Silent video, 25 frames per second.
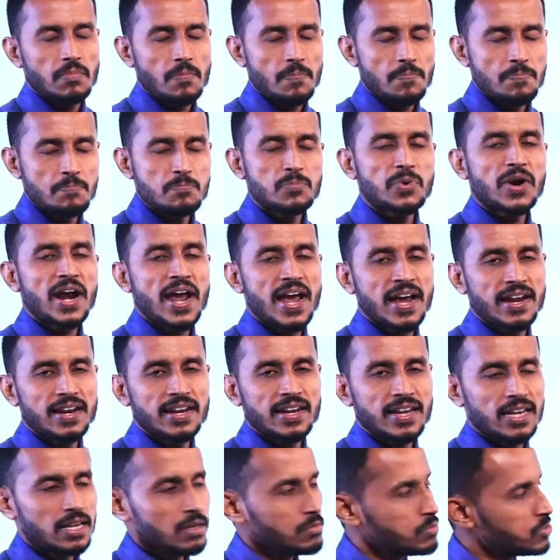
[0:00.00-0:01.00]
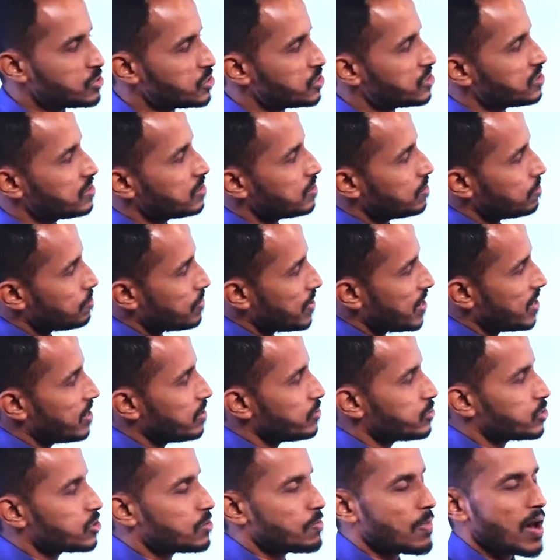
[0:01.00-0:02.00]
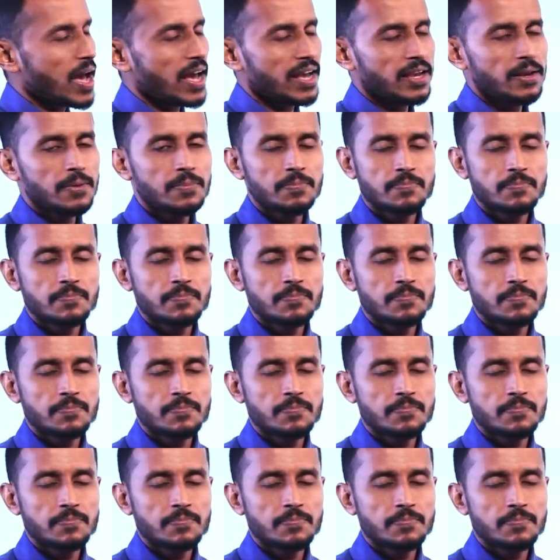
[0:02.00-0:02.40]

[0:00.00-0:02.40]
Brand names produced by